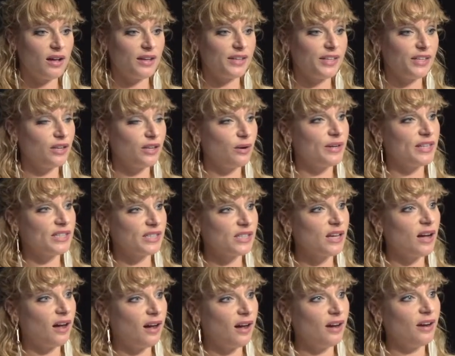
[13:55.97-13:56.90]
you know, and it's
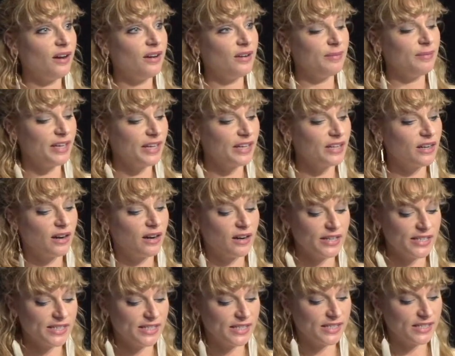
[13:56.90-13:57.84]
hard. Being an
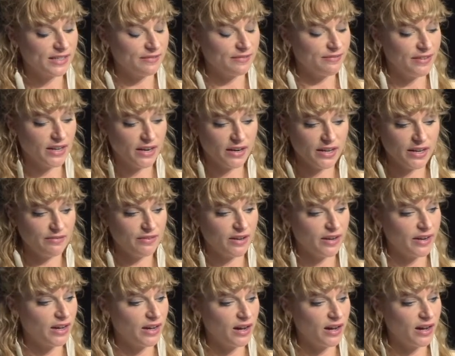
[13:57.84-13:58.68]
artist is a very, very